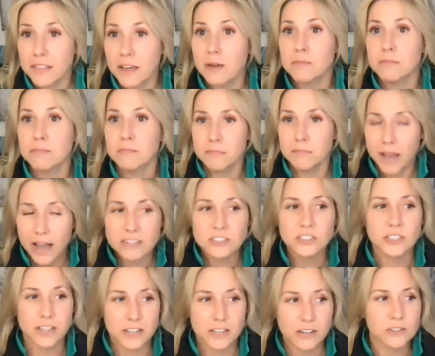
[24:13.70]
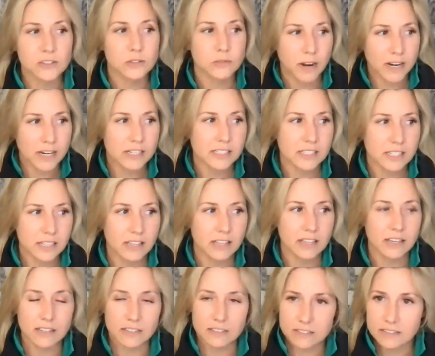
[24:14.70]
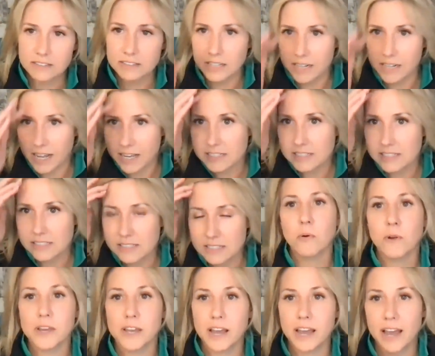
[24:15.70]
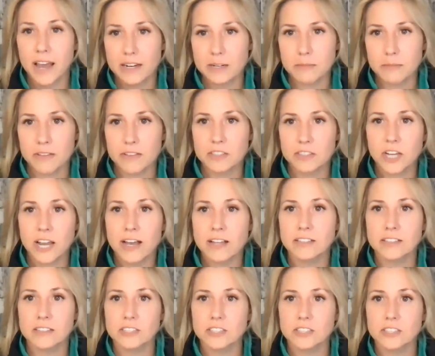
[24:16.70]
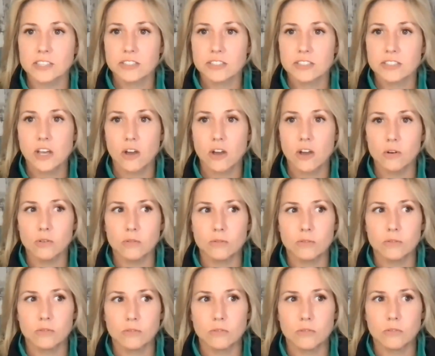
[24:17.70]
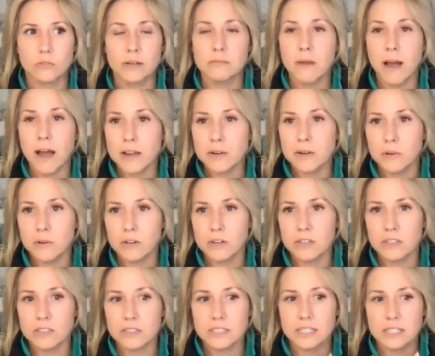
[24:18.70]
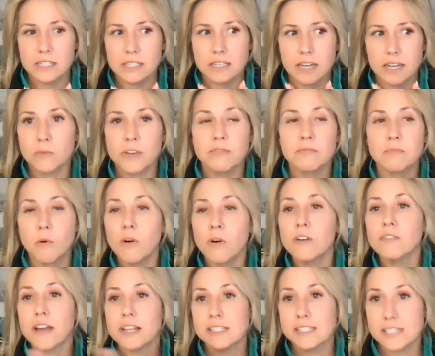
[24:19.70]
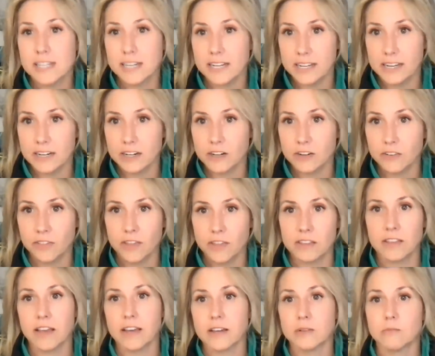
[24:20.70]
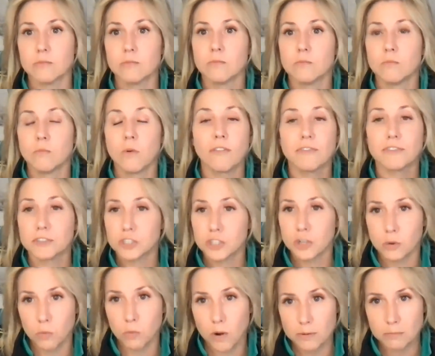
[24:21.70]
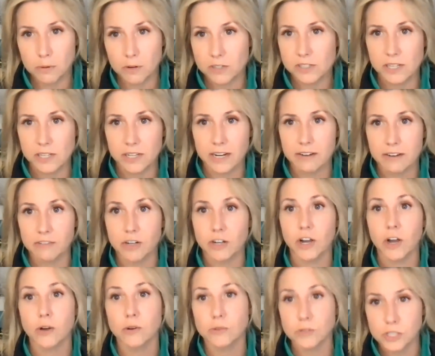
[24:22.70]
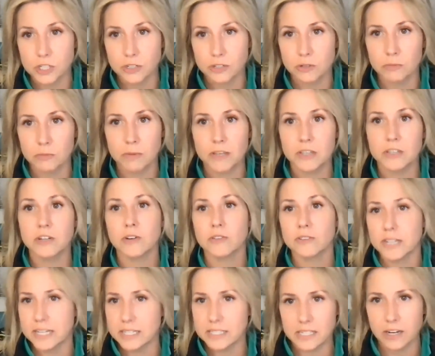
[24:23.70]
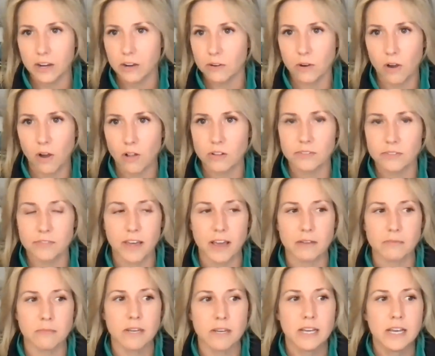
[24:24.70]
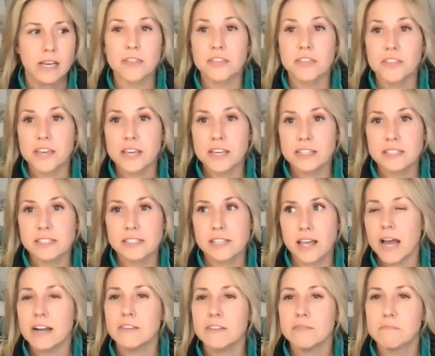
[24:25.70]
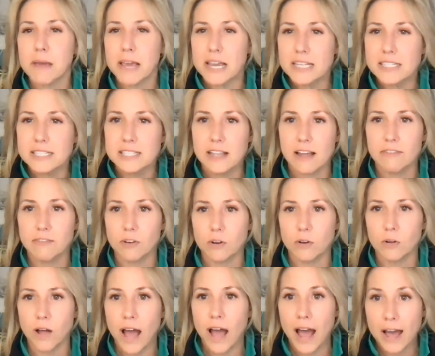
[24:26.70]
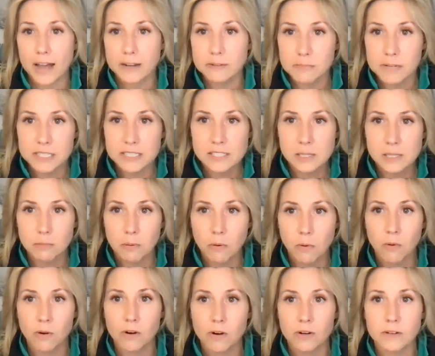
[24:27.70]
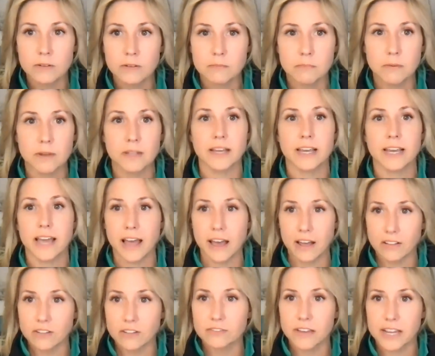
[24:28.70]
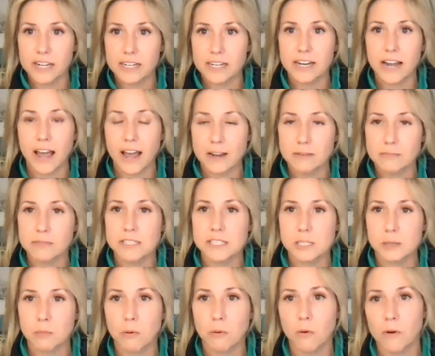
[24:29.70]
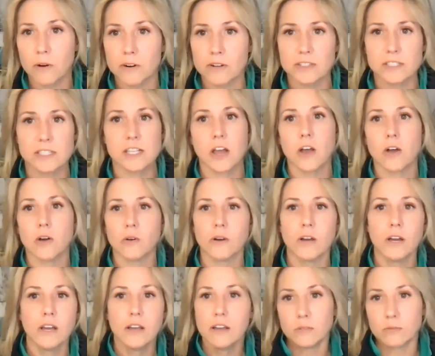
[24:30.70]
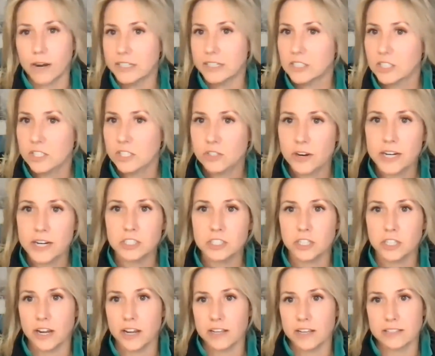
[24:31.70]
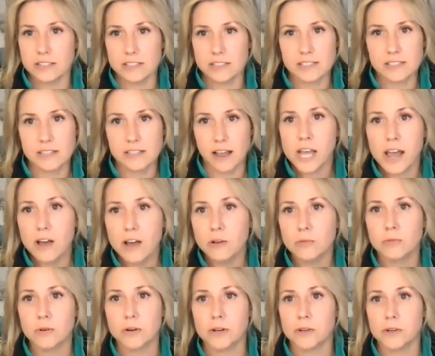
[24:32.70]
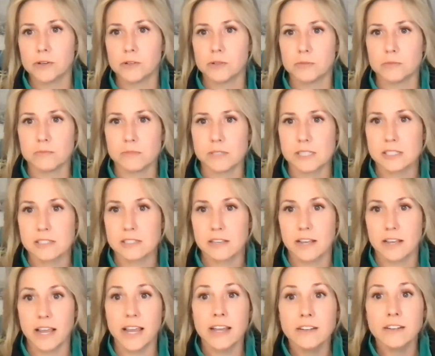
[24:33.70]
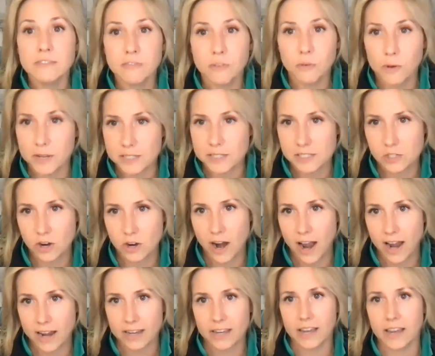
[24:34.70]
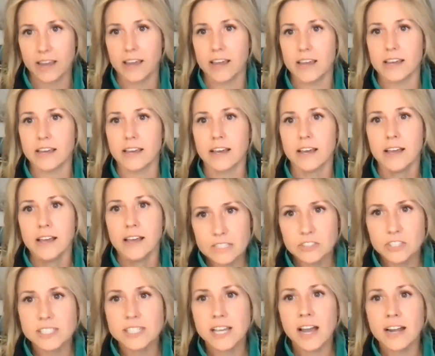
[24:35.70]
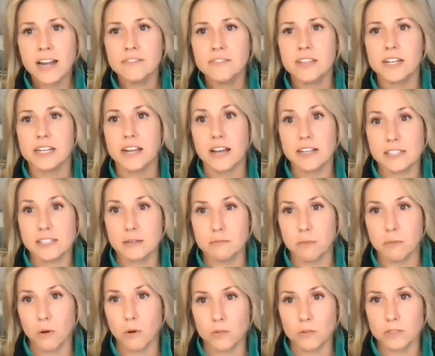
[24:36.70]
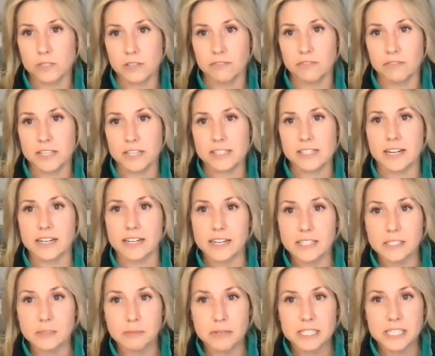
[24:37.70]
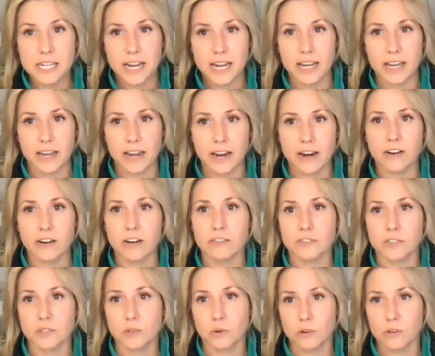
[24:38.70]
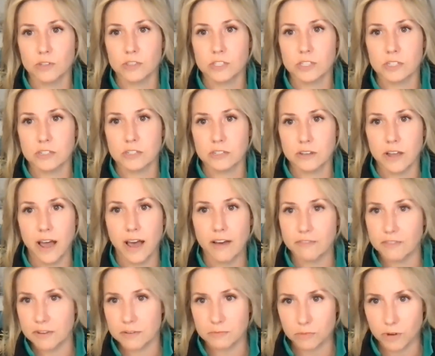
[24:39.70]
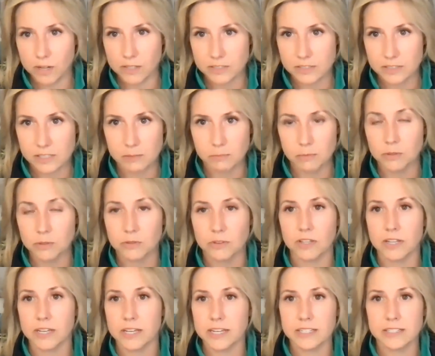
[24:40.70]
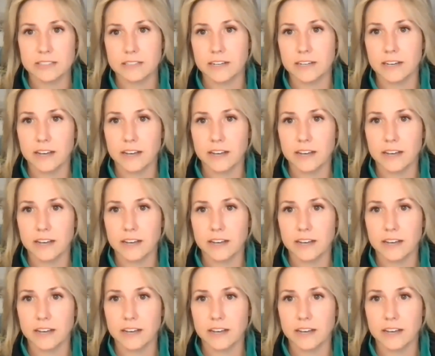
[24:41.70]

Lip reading: that goes right into the next point I had about the challenge. So in my world, we have more events in a year than like, well, for sure one person could ever go to, but you don't need to go to all of them. But things kind of base level admin support, but like elevated admin support. So registrations, hotel rooms, invoice tracking, just kind of the nuts and bolts of things that need to be taken care of in order to have it run smoothly,